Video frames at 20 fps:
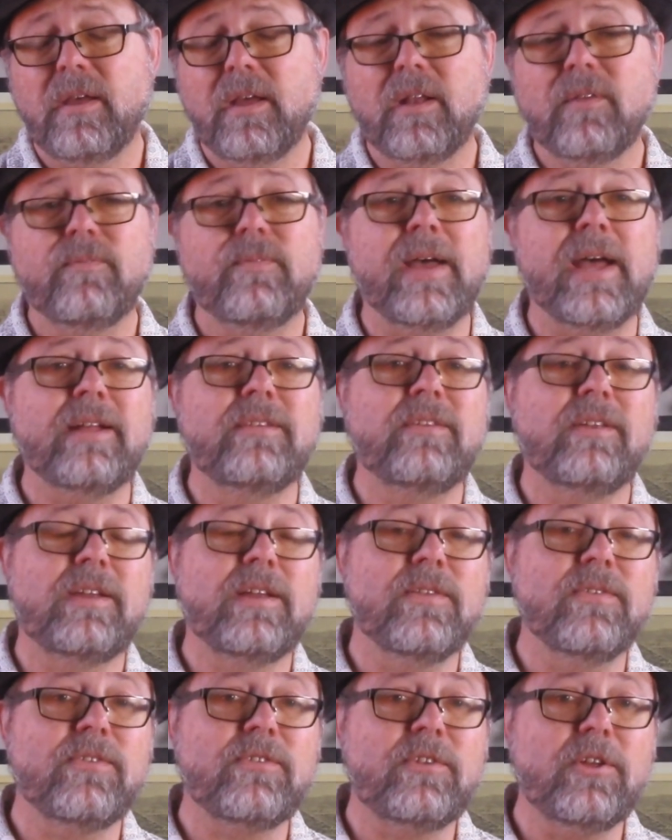In fact, it
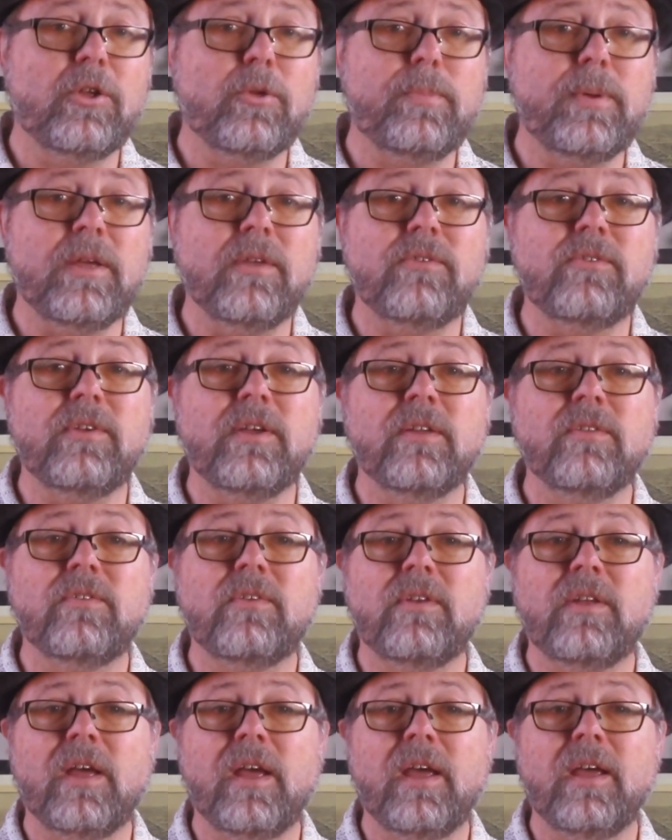can still be seen
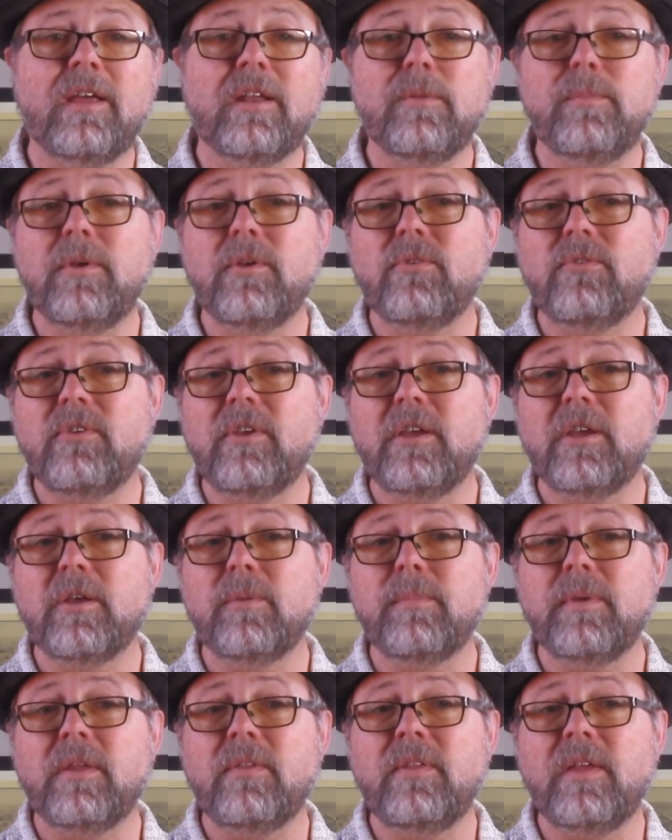today in a
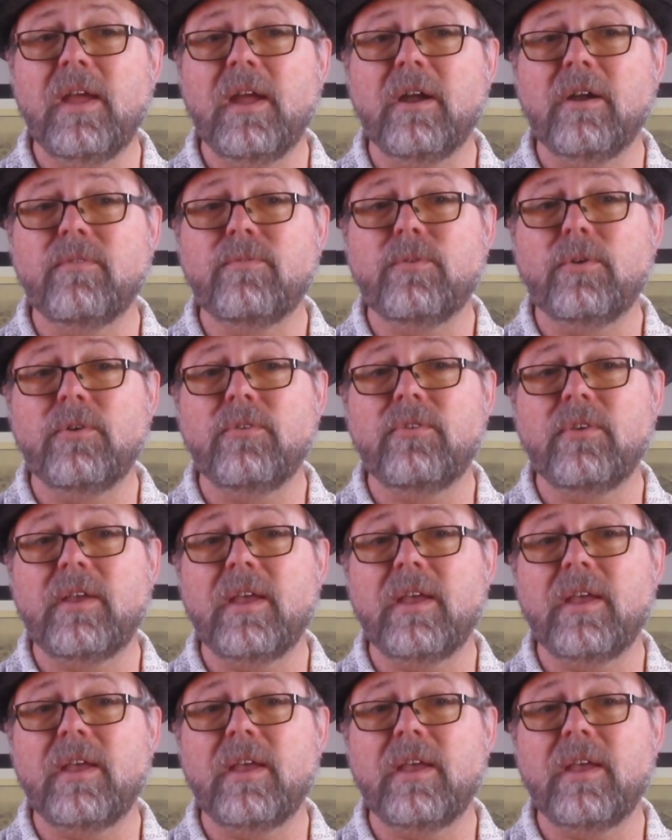museum in the Air Force